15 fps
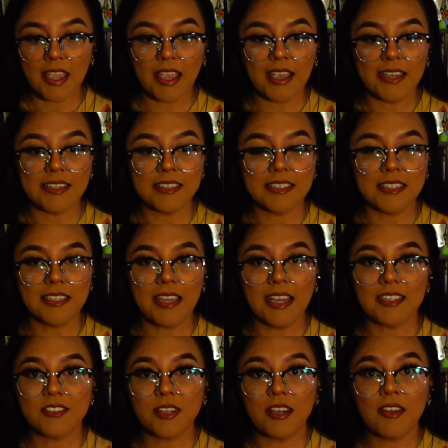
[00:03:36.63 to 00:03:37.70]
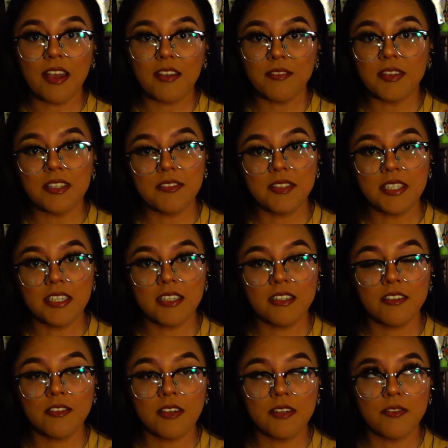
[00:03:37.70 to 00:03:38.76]
And yeah, so I have lived
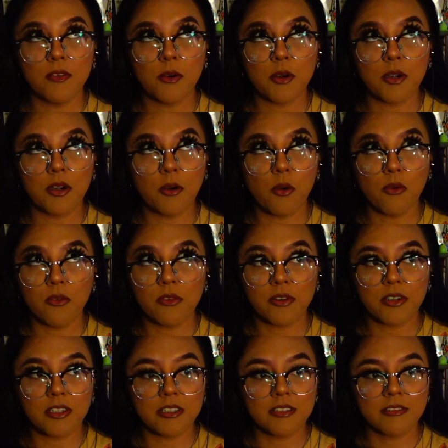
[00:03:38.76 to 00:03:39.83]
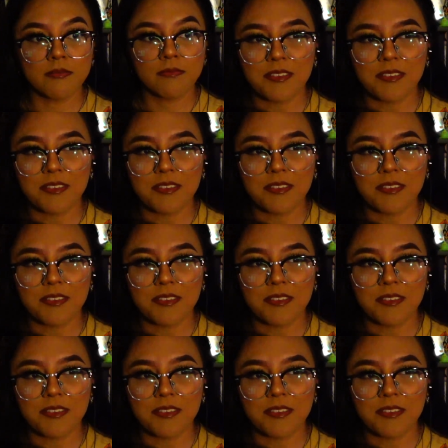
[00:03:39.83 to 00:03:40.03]
here for over,